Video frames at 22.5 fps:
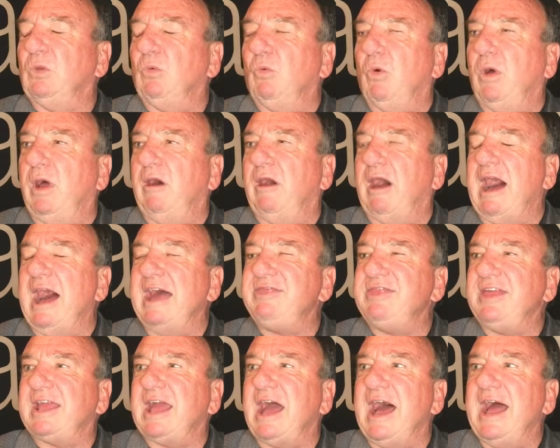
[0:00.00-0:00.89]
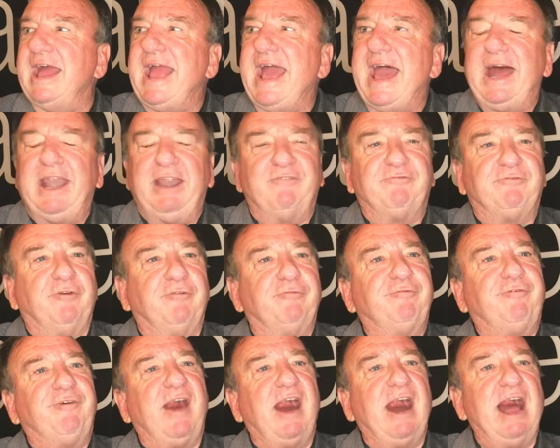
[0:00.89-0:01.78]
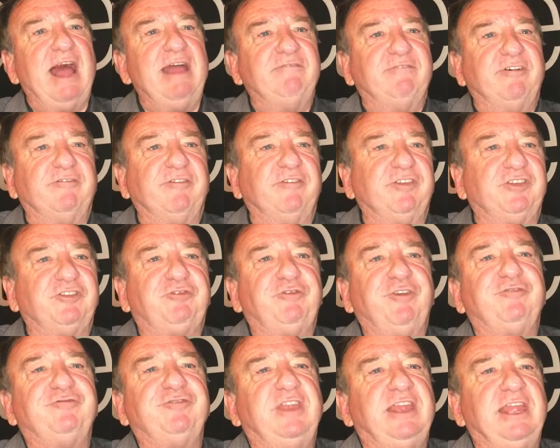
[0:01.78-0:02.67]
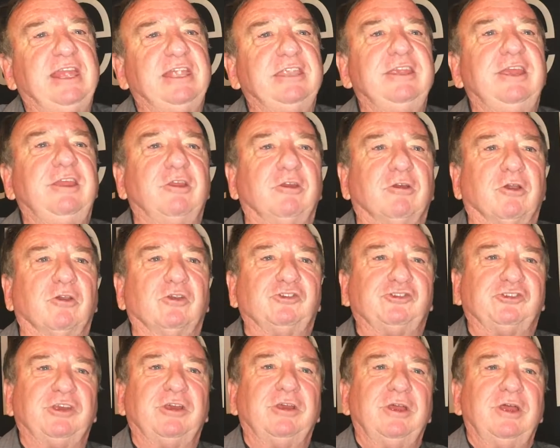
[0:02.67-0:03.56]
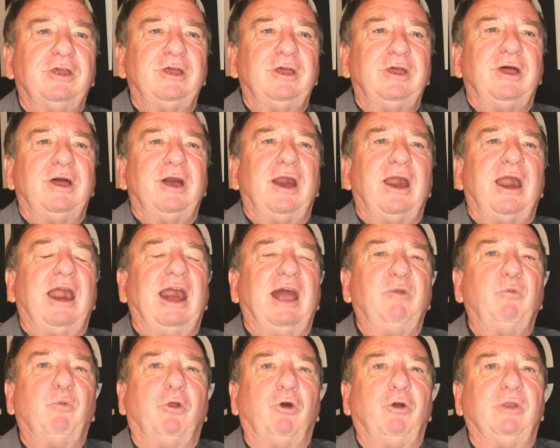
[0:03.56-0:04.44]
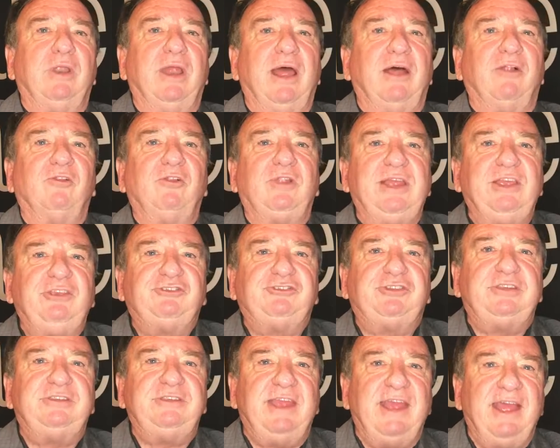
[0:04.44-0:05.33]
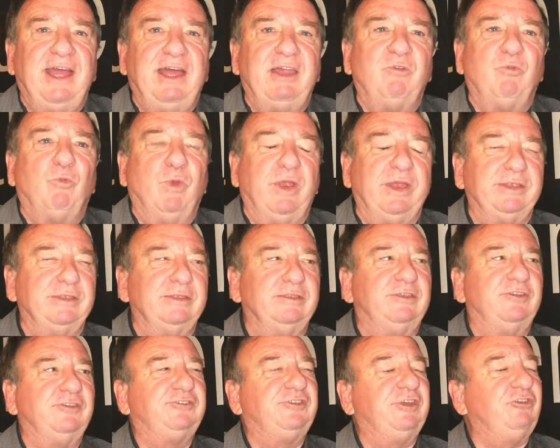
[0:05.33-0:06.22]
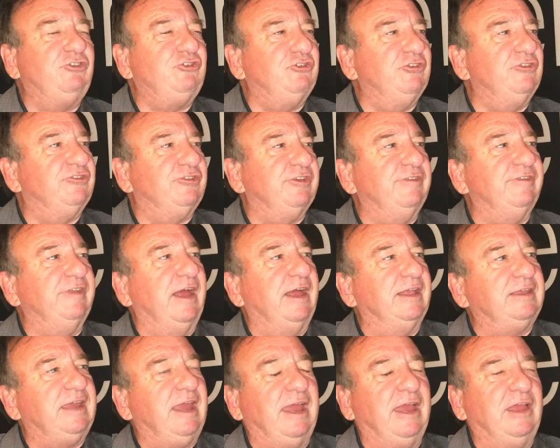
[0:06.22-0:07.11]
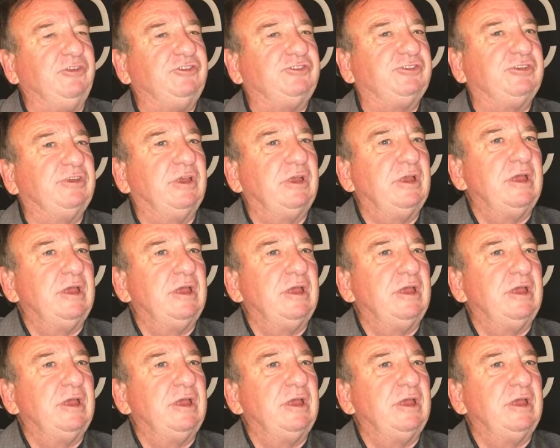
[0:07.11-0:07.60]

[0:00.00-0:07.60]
well, I think I had it for 5 of its 15 years. I wrote at least 10 written decisions in that case,